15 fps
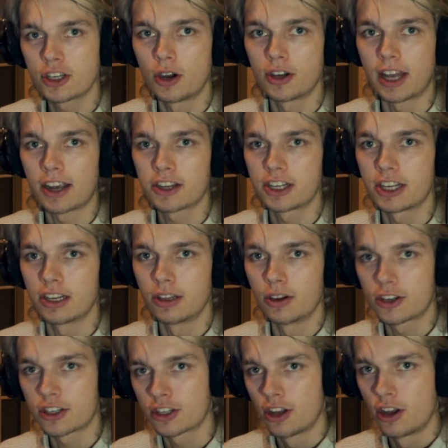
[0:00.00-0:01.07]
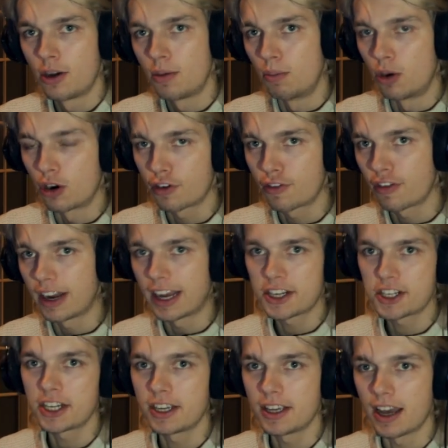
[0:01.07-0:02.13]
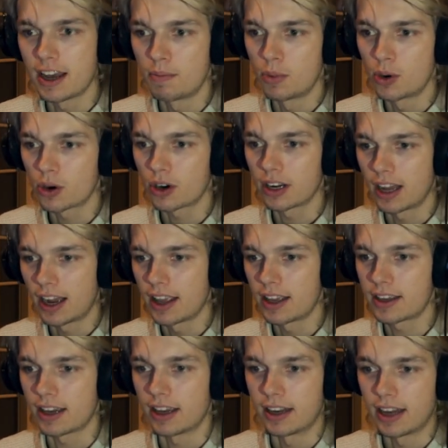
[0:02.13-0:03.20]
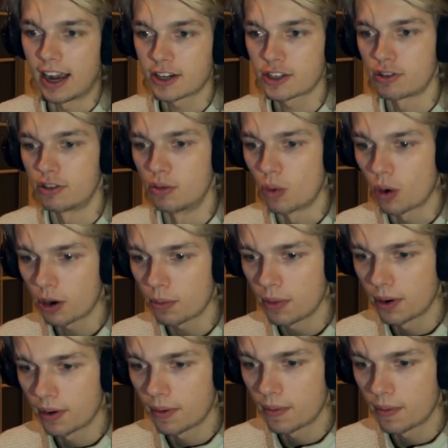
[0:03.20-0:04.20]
so it actually looks more fleshy and more like an actual worm.